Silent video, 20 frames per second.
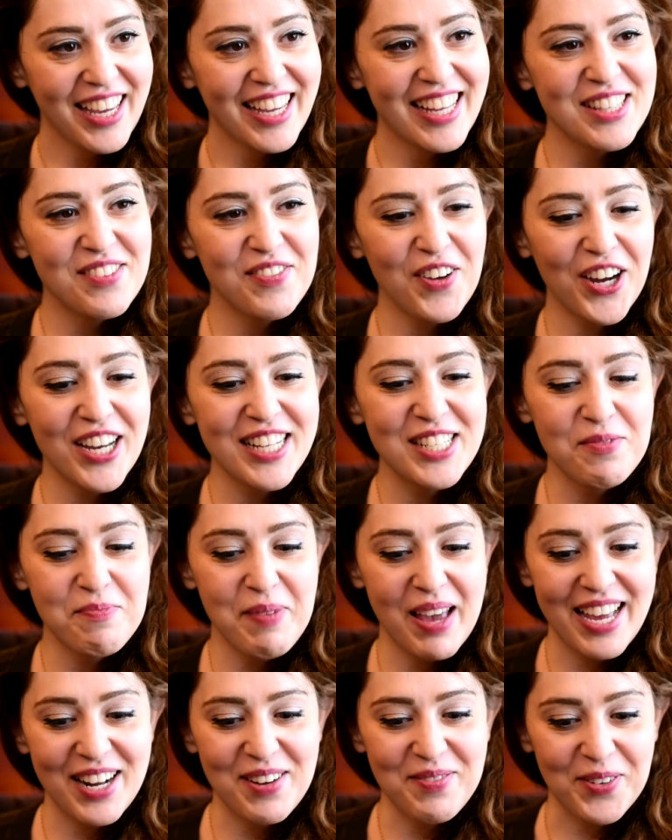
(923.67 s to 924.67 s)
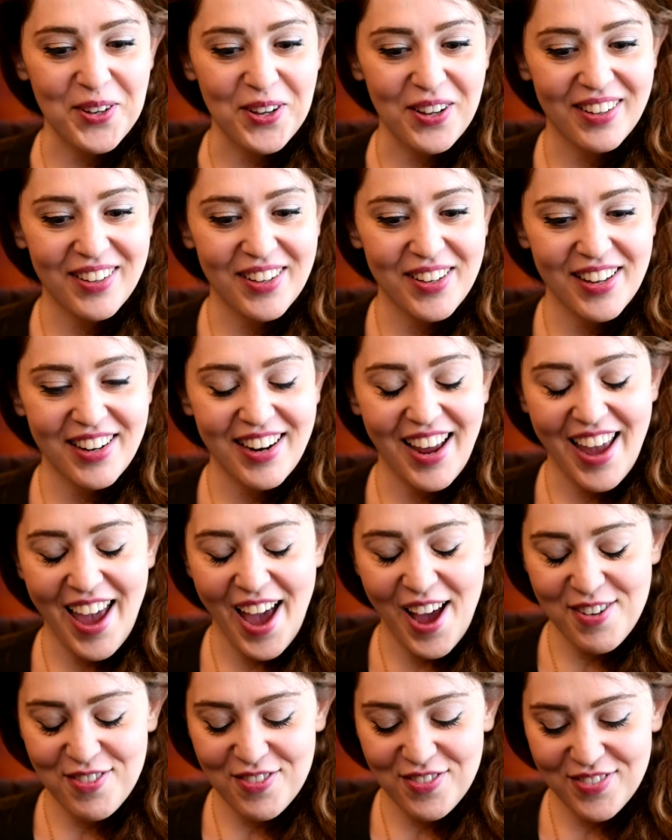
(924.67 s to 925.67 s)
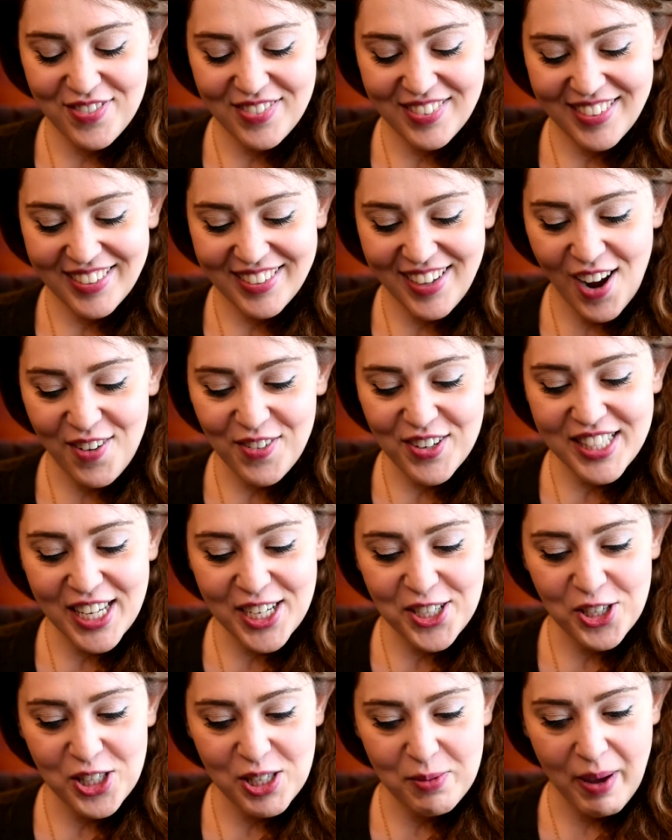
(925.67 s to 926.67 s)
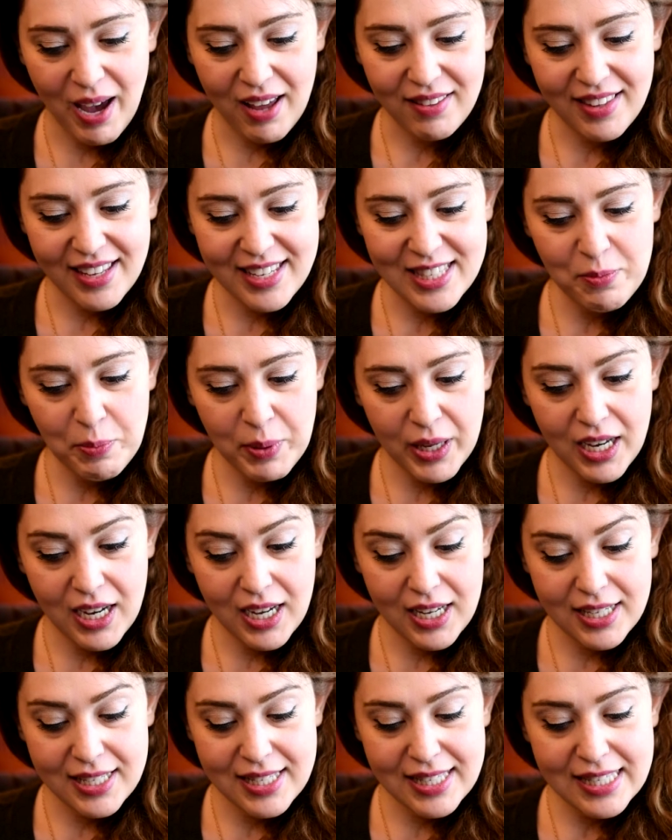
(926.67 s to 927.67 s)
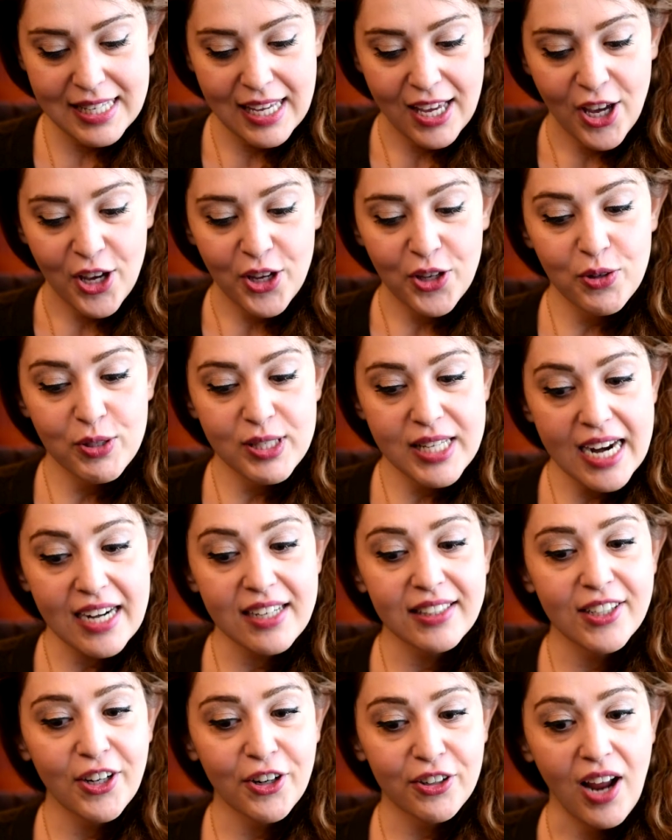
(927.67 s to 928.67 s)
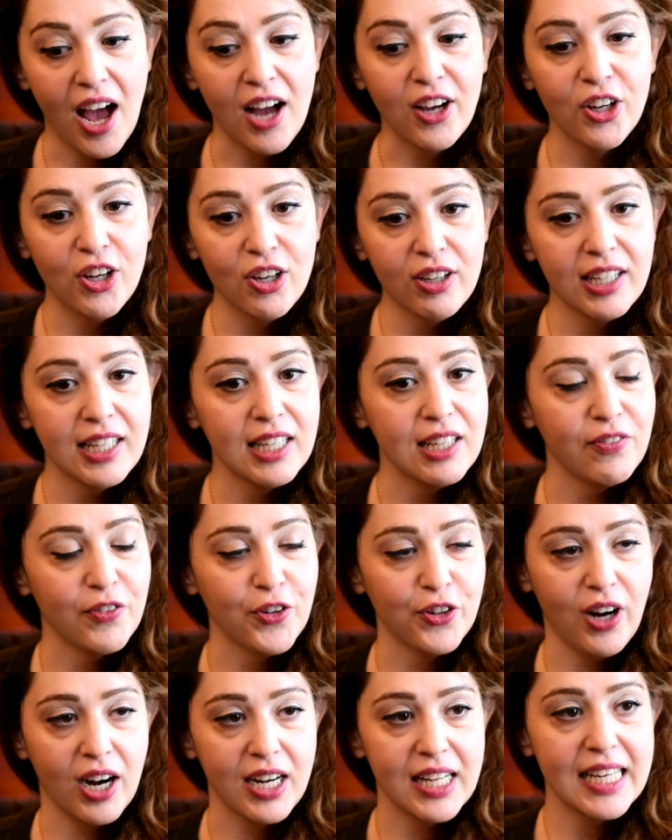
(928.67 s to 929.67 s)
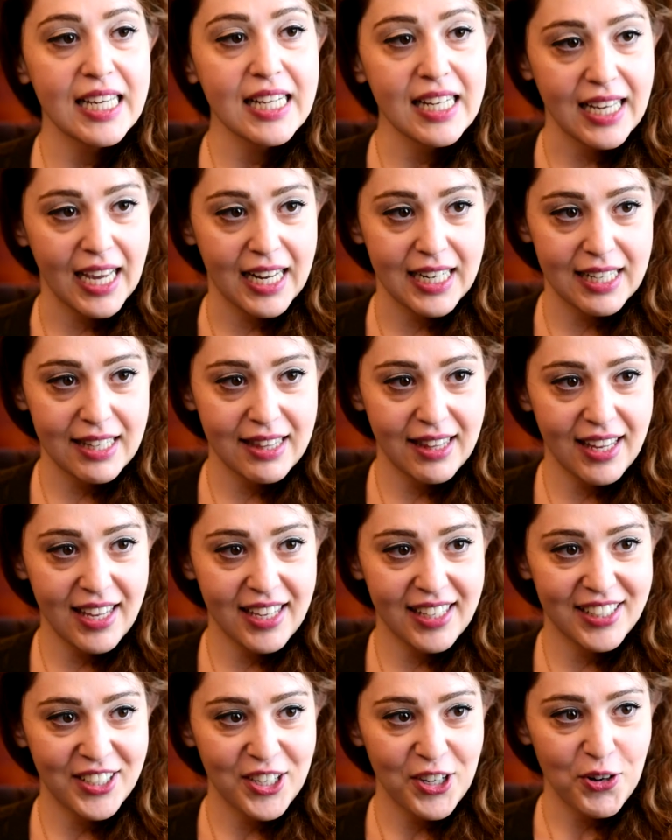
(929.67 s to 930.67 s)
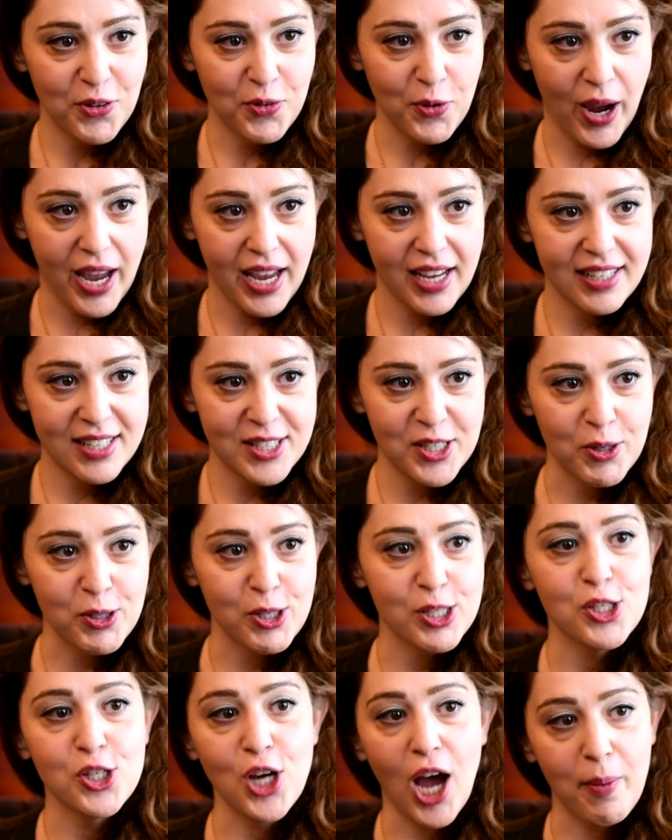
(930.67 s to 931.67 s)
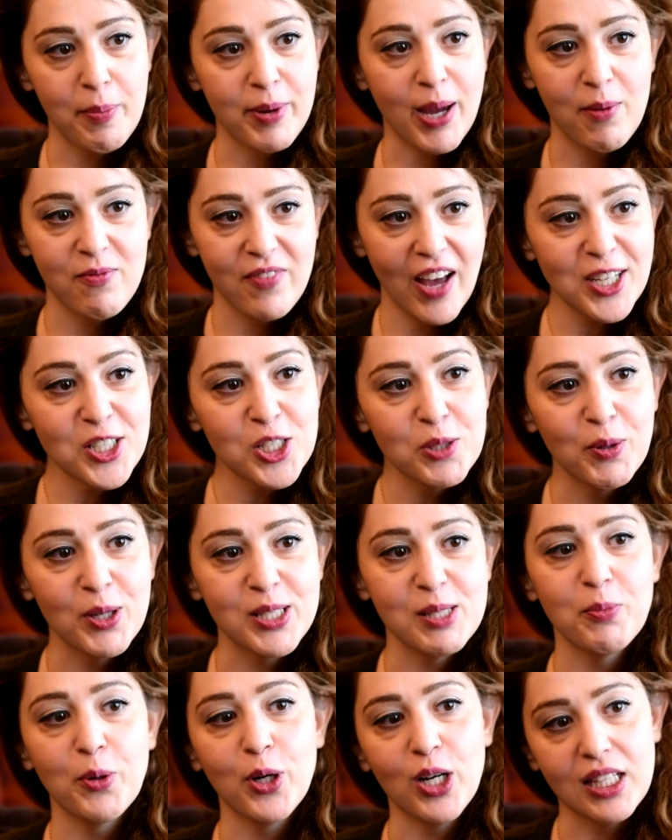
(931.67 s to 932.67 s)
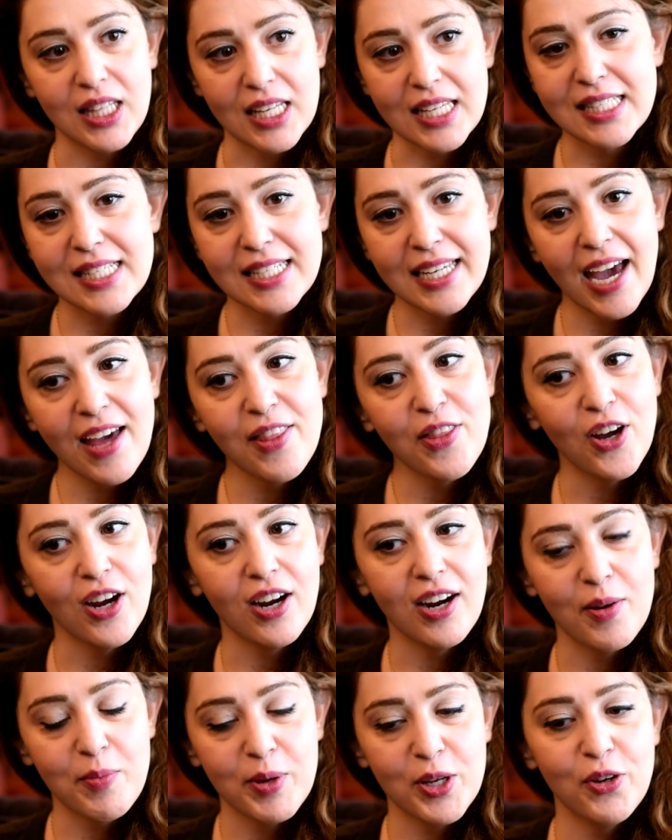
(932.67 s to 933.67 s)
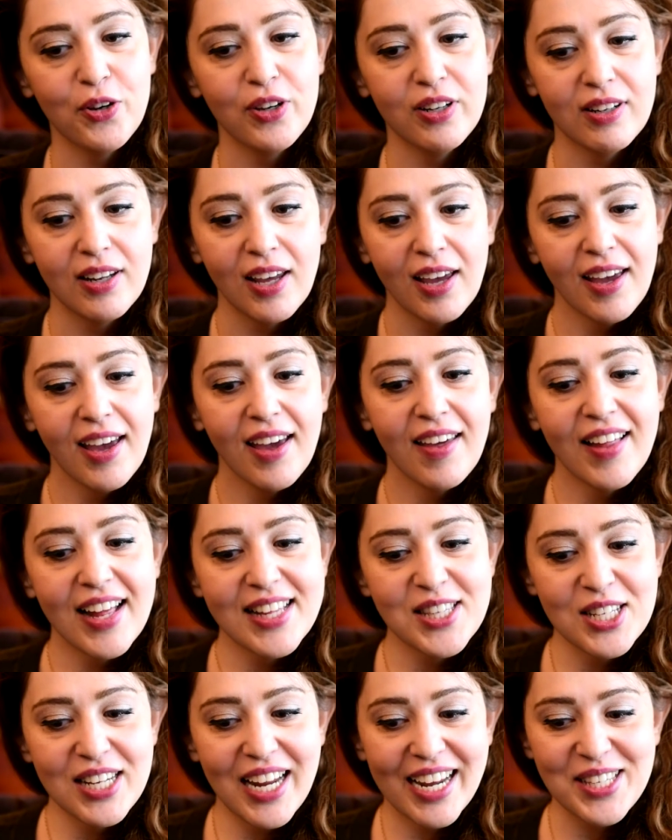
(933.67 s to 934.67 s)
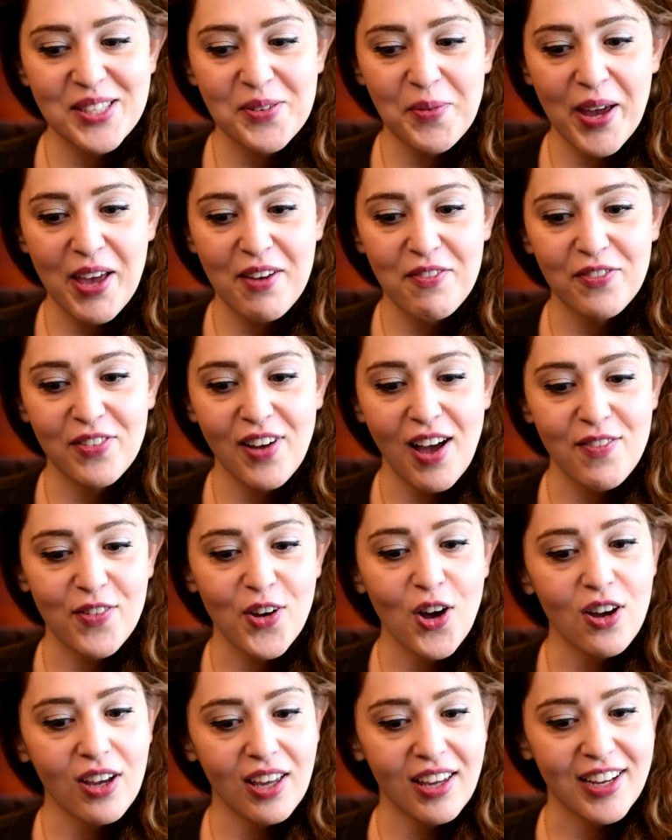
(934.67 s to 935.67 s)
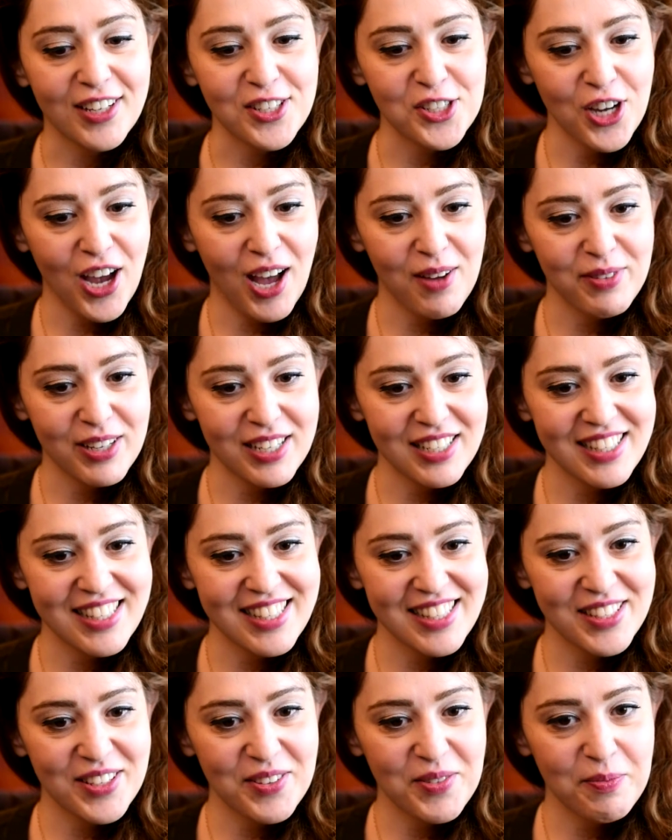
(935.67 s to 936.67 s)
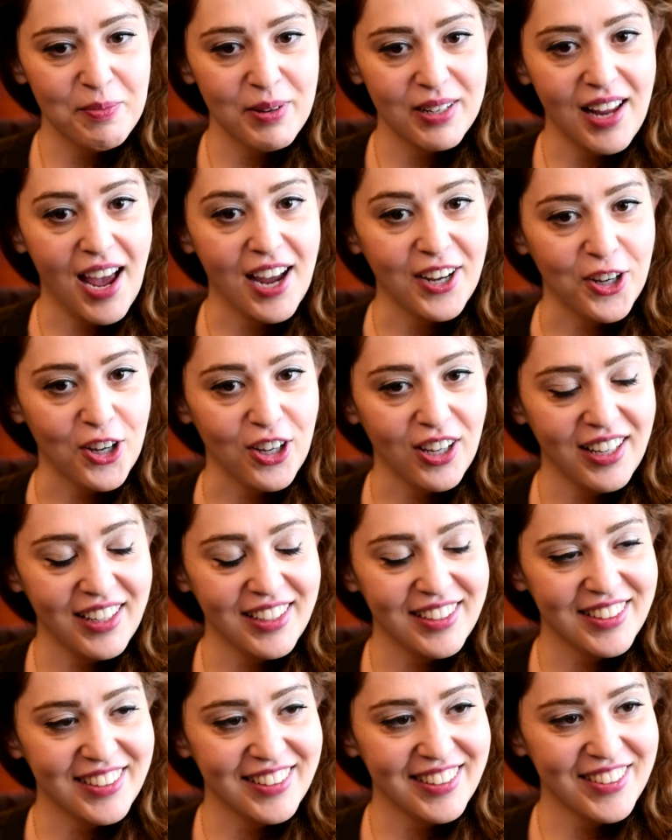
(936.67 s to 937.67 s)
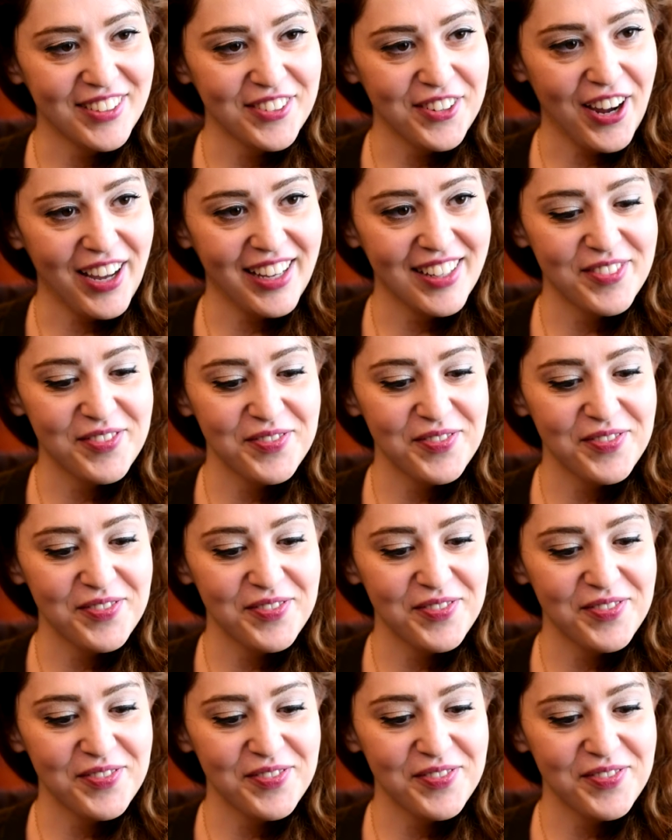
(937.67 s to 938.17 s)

It's very debatable, and I have conversations about this, because you technically are not cooking if you're not heating anything, right? So just chopping up vegetables and putting things together, I mean, you can, that's a nice way of cooking on Shabbos, but not cooking, right?